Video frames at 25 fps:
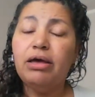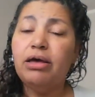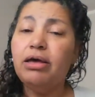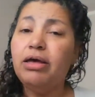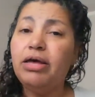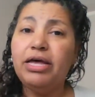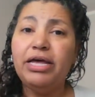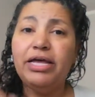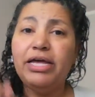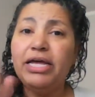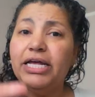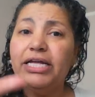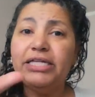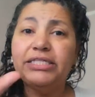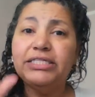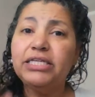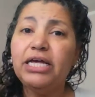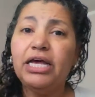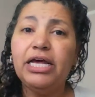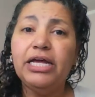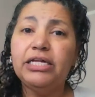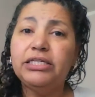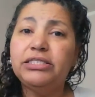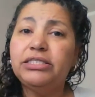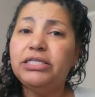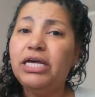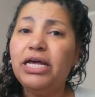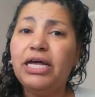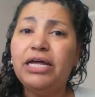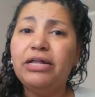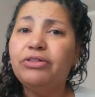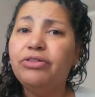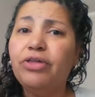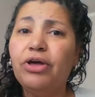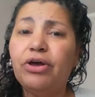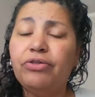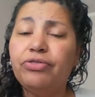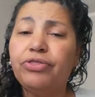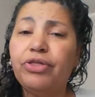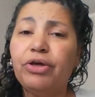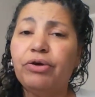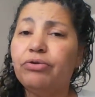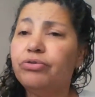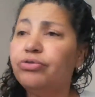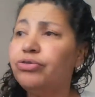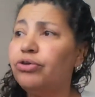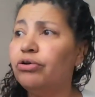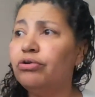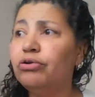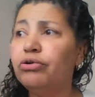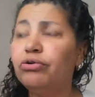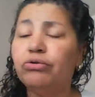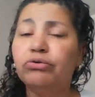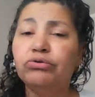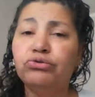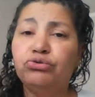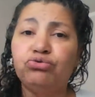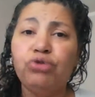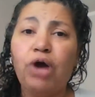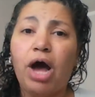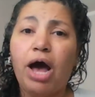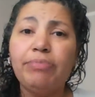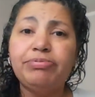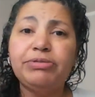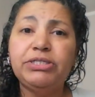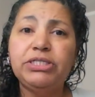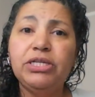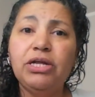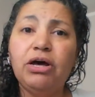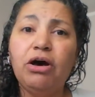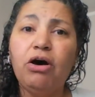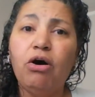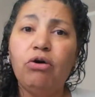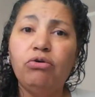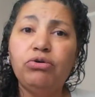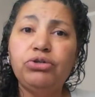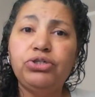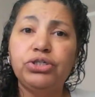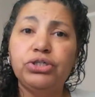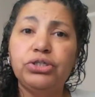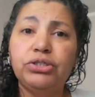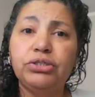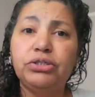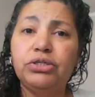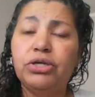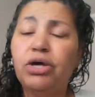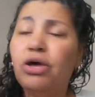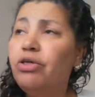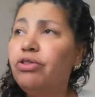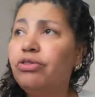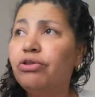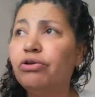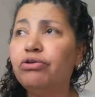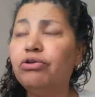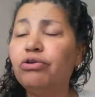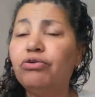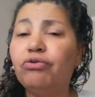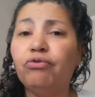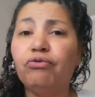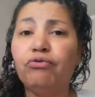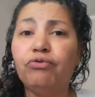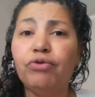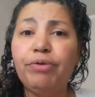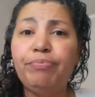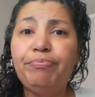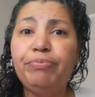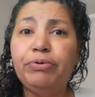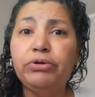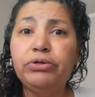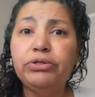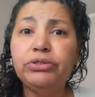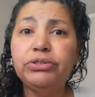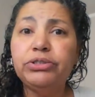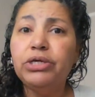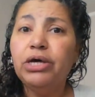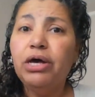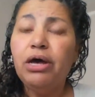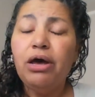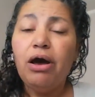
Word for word: it's it, it their, their little drops in the oceans, their little ripples